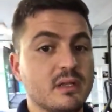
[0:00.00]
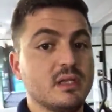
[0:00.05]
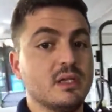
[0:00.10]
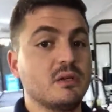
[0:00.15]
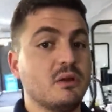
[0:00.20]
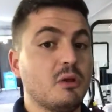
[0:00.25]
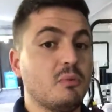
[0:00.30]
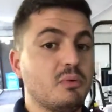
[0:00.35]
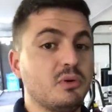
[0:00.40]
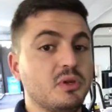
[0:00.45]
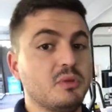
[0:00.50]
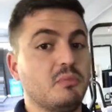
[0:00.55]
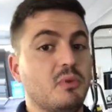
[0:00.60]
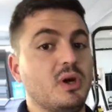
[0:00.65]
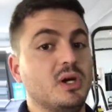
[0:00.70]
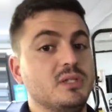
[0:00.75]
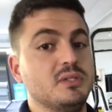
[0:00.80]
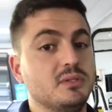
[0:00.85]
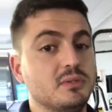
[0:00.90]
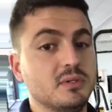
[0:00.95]
you got to put your
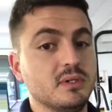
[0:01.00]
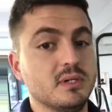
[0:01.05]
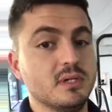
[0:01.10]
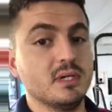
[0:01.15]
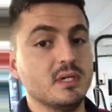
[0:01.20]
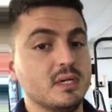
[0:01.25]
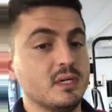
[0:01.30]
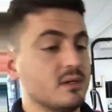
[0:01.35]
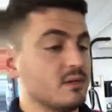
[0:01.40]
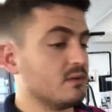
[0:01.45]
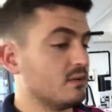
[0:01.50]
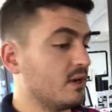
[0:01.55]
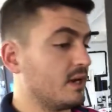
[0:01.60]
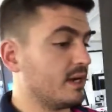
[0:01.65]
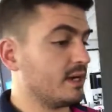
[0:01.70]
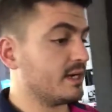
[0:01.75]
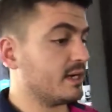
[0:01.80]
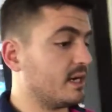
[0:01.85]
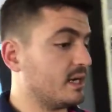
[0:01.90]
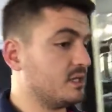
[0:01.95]
mind to it,
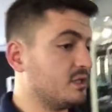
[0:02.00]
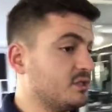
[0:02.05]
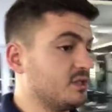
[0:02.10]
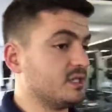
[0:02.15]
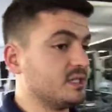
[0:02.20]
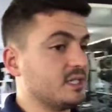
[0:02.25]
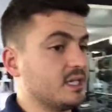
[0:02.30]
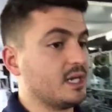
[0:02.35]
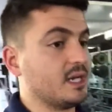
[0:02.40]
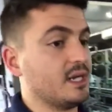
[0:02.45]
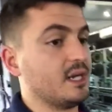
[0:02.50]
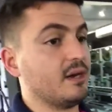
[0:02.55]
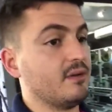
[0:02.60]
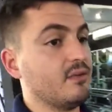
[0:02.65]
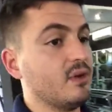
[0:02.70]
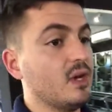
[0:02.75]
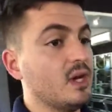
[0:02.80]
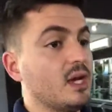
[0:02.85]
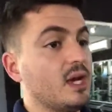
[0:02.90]
right? Can't stress that enough.